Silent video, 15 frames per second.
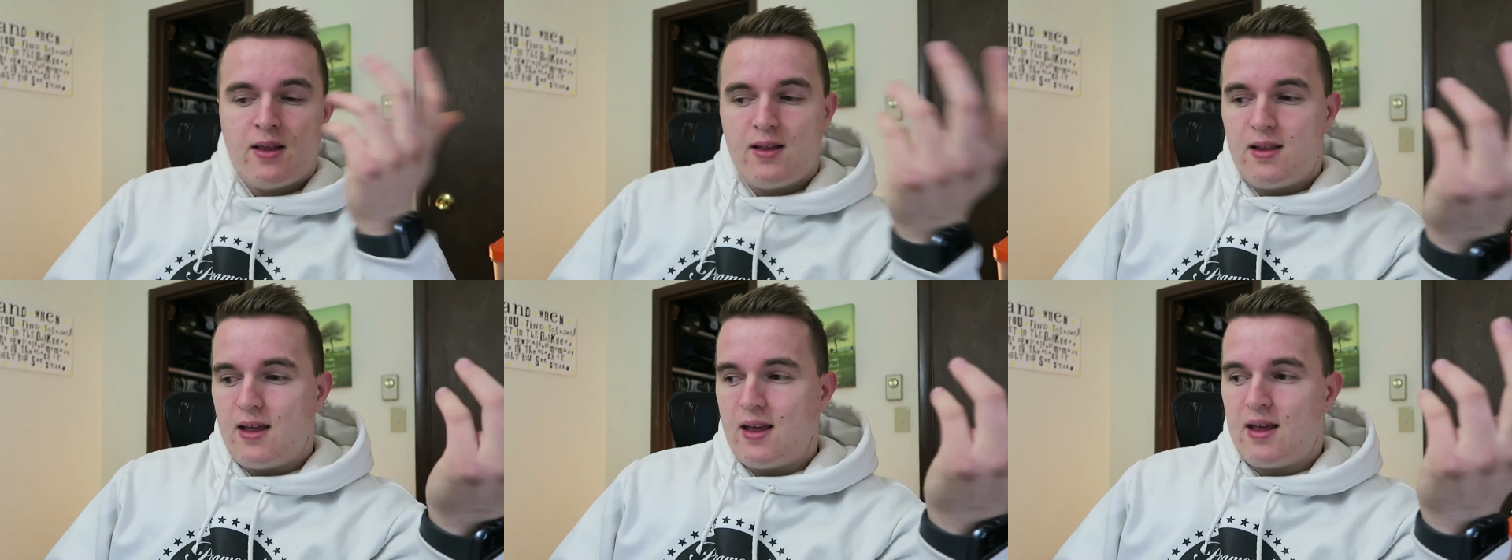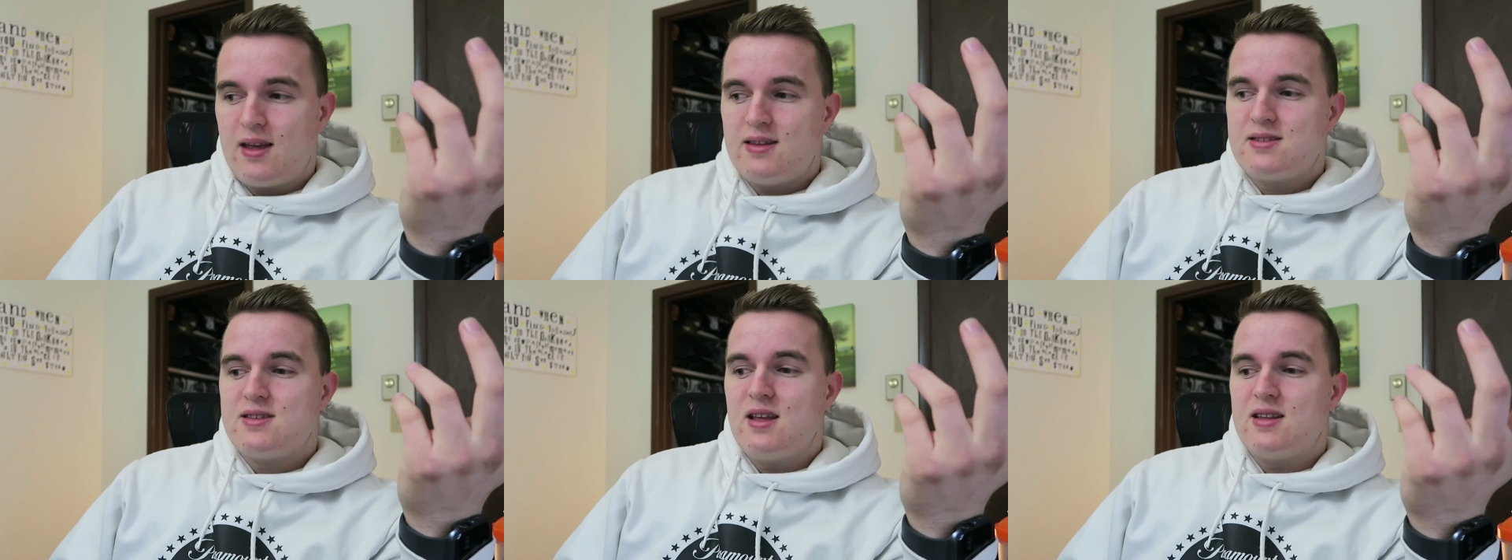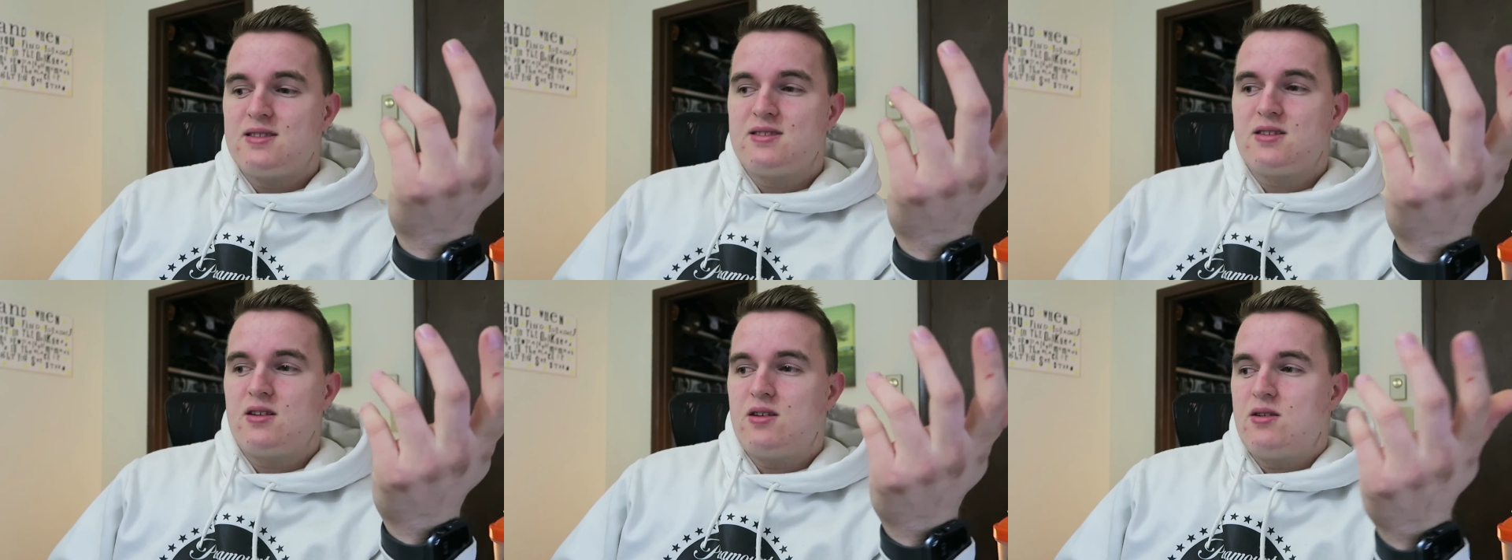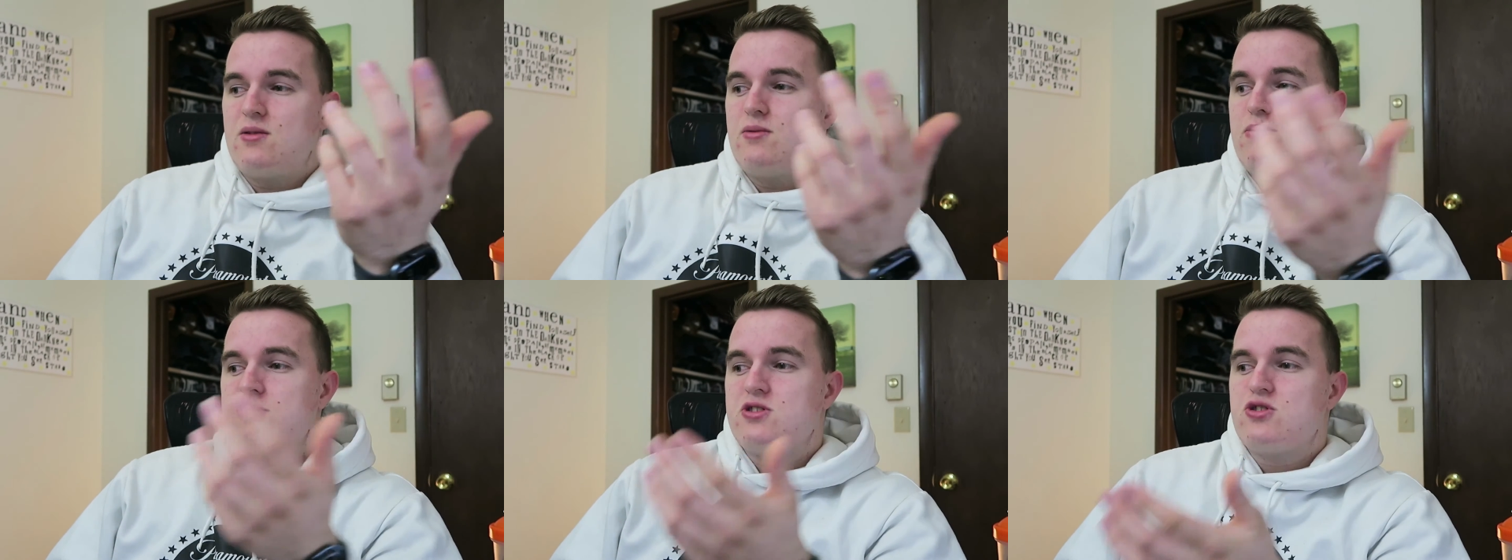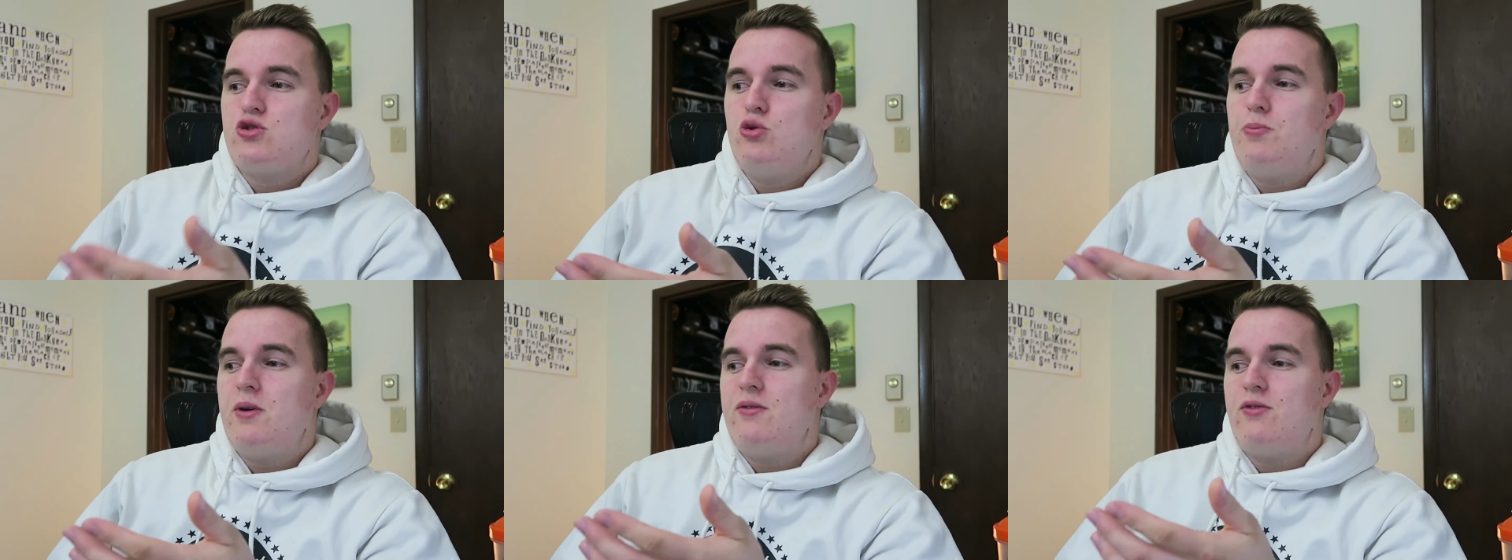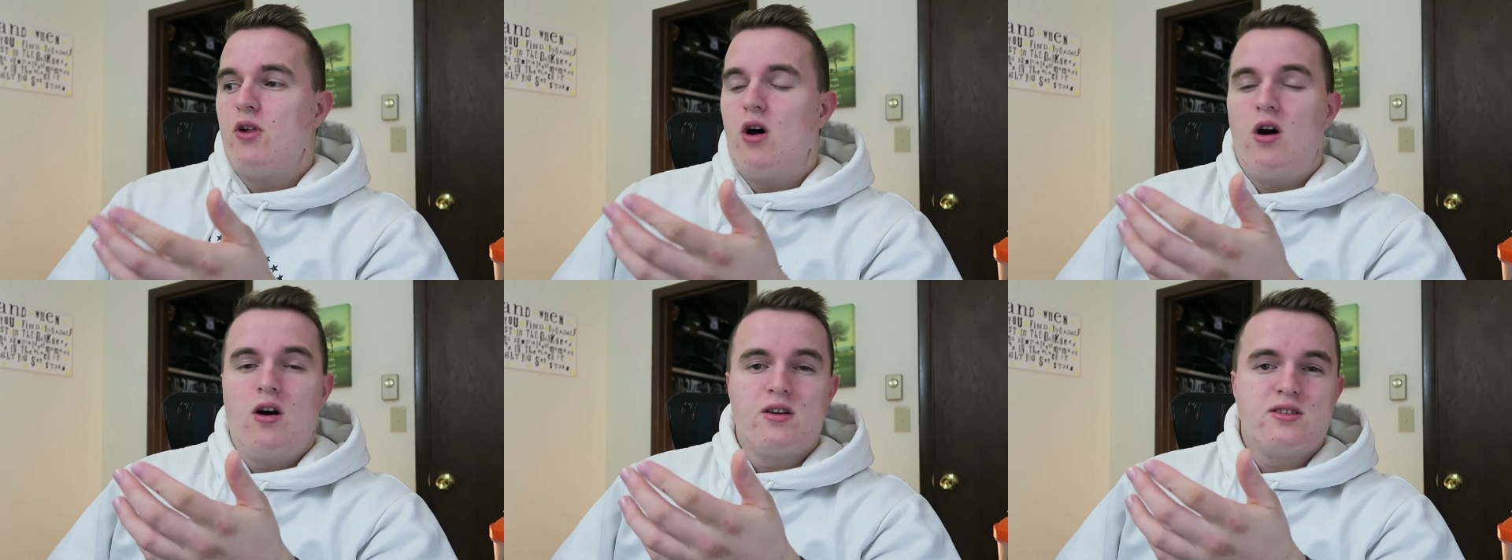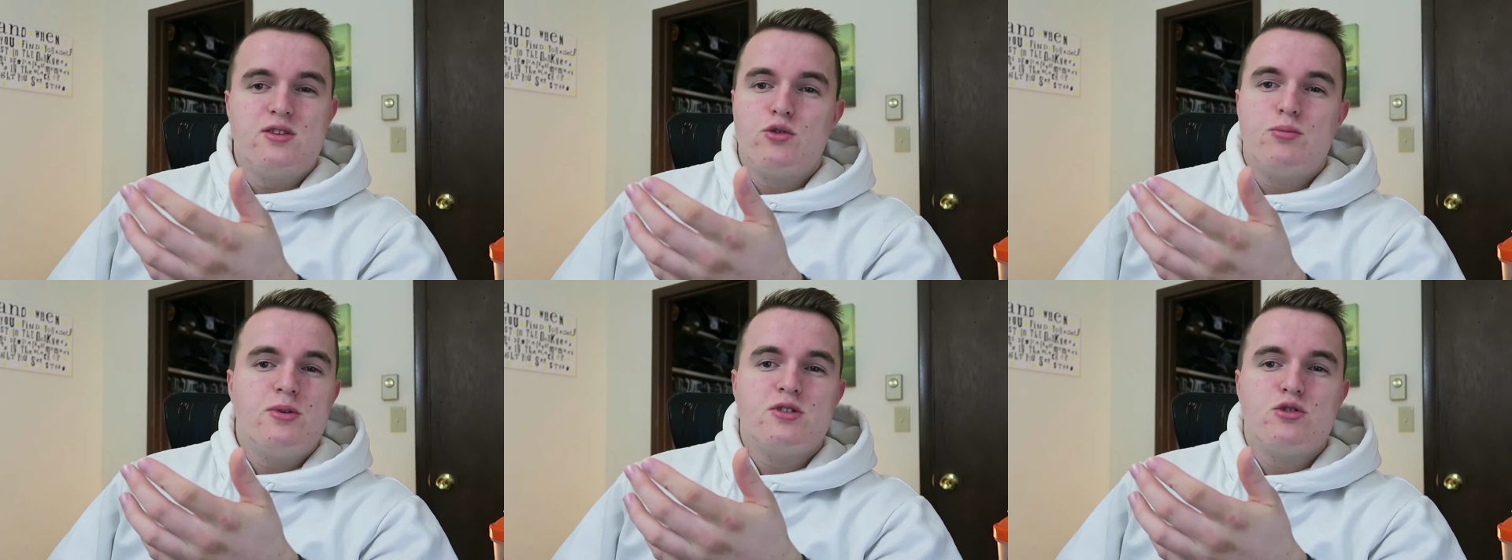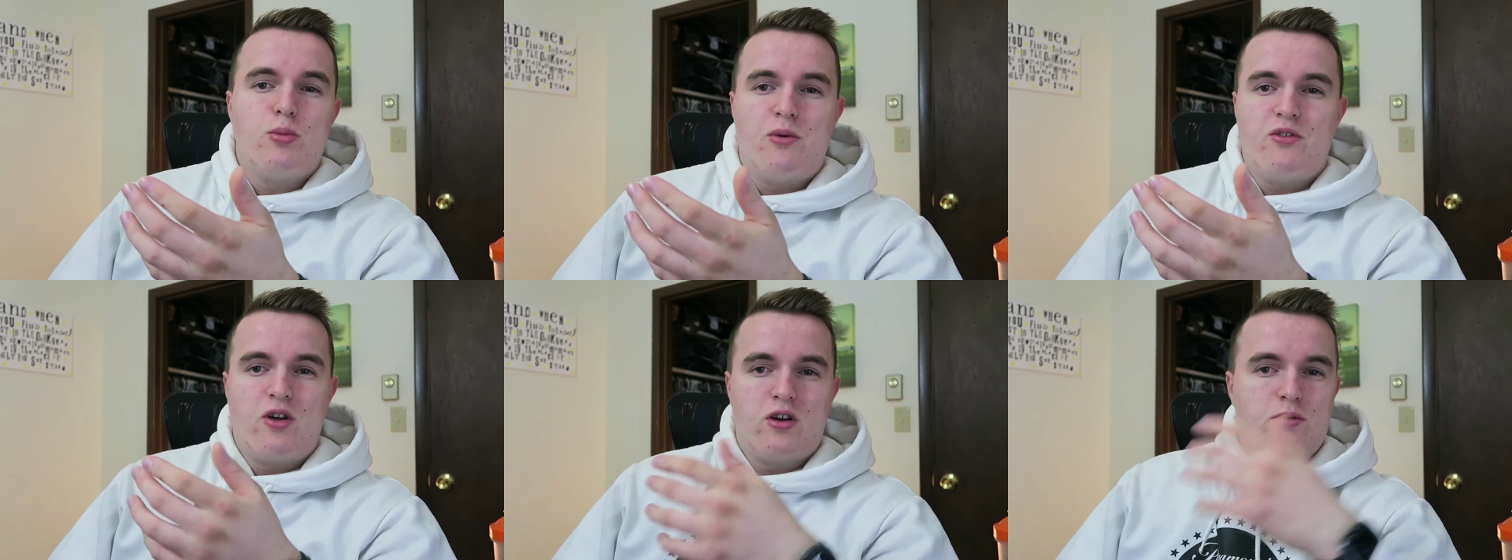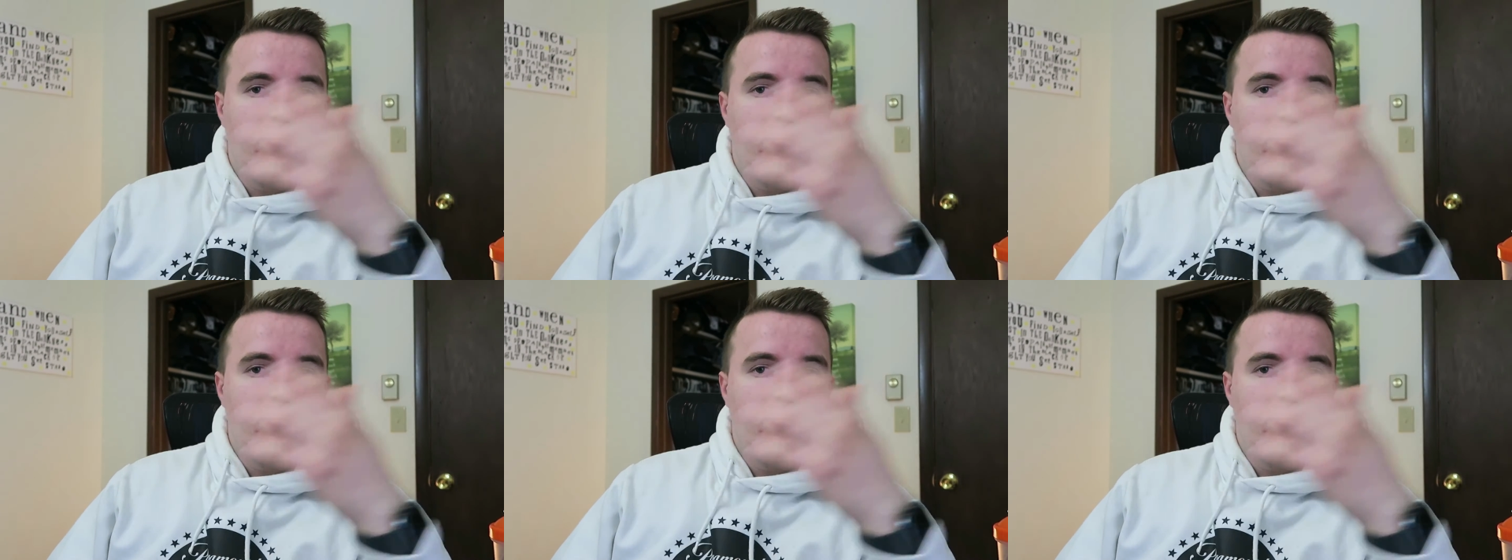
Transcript: Like it's it's stupid vlogs. It would be stupid vlog.